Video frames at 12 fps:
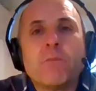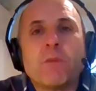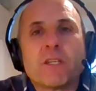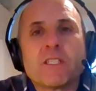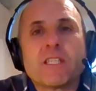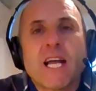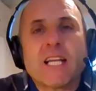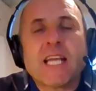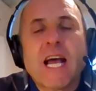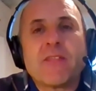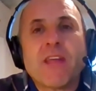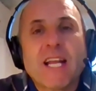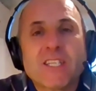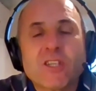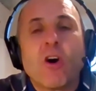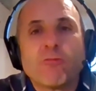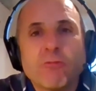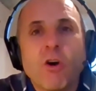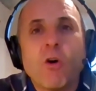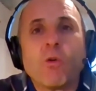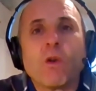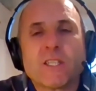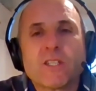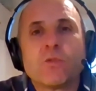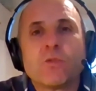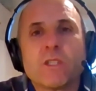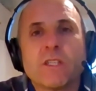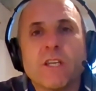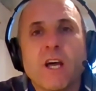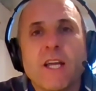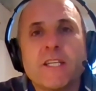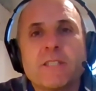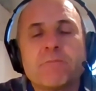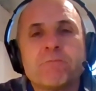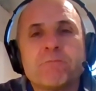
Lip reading: because that's our role as Salt and Light.